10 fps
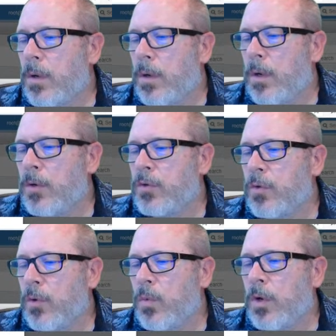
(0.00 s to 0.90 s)

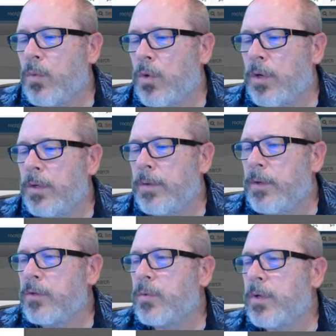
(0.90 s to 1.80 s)
_11,
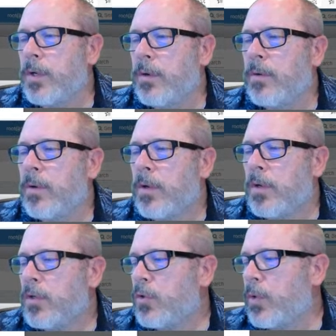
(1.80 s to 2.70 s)
this one here.
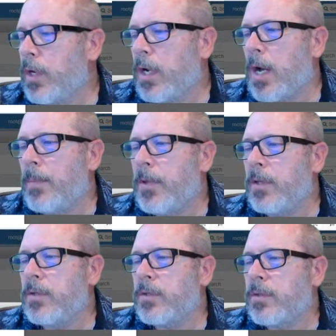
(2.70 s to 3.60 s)
So we're going to copy
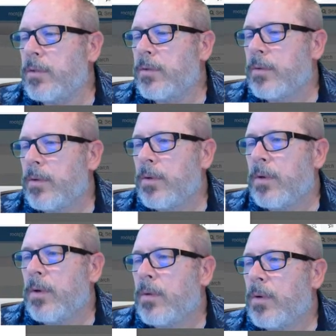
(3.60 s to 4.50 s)
this.
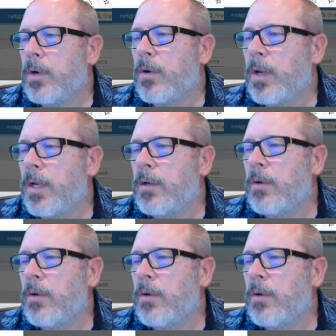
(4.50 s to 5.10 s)
We're going to go ahead and do